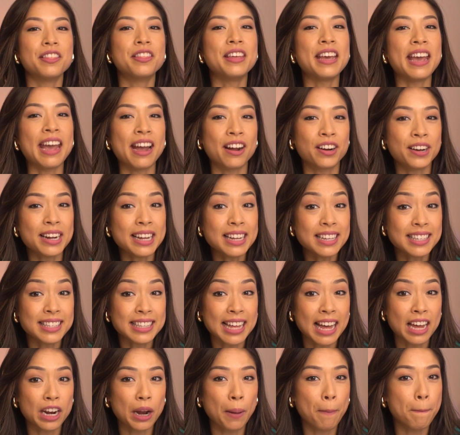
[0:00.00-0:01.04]
The areas
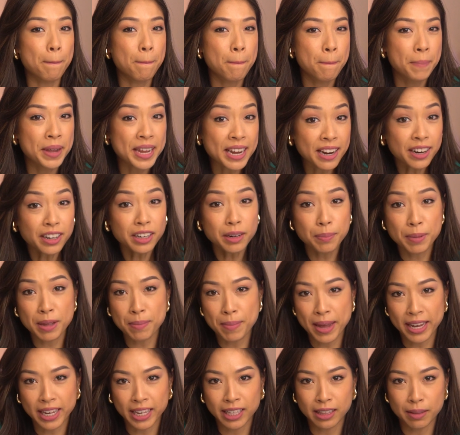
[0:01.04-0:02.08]
that appear to be
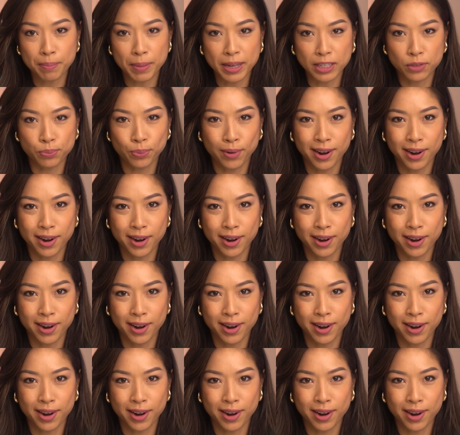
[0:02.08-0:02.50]
making the best